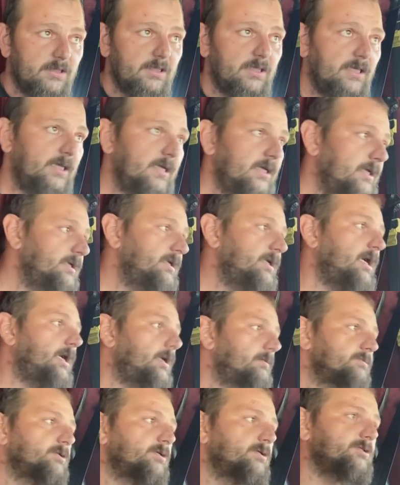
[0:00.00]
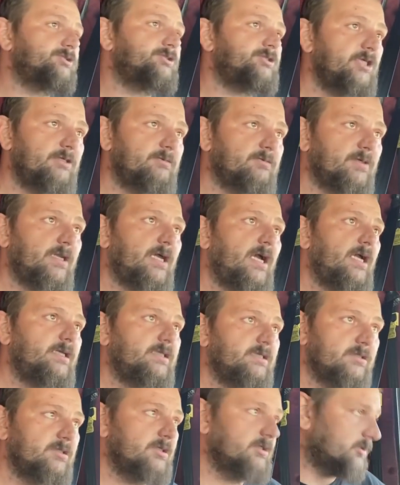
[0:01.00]
And I'm going to see what I
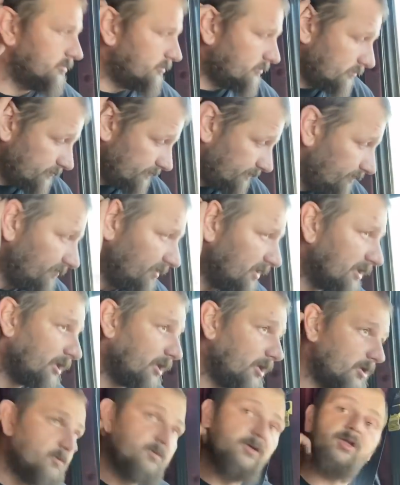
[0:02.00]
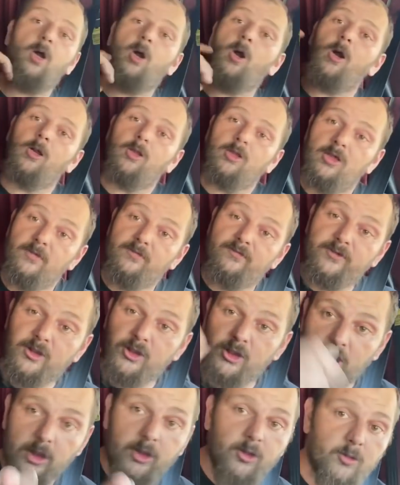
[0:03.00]
can do, along with all of
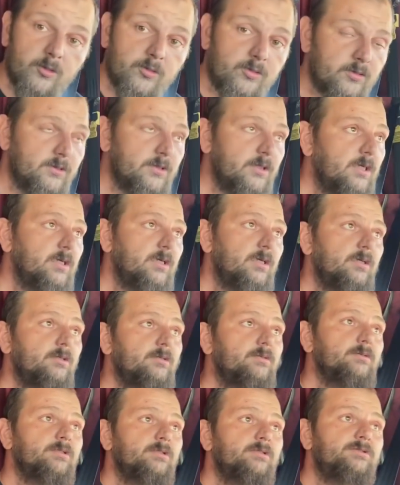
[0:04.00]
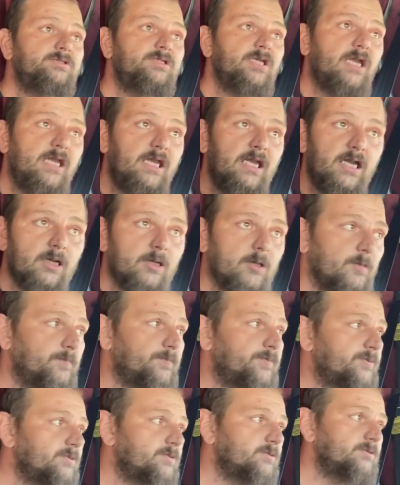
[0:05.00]
you, to help
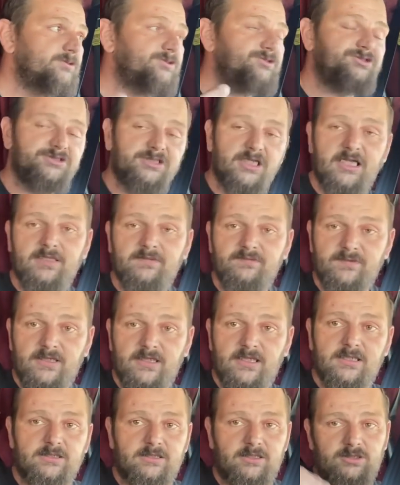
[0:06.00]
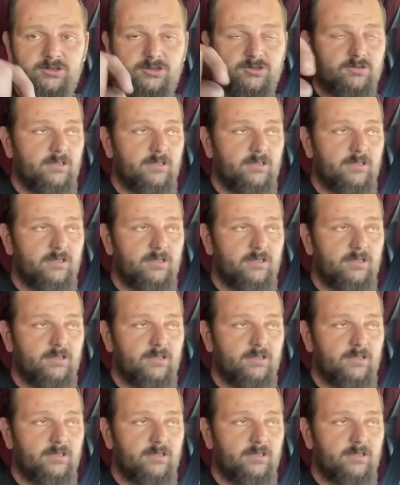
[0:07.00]
save the industry.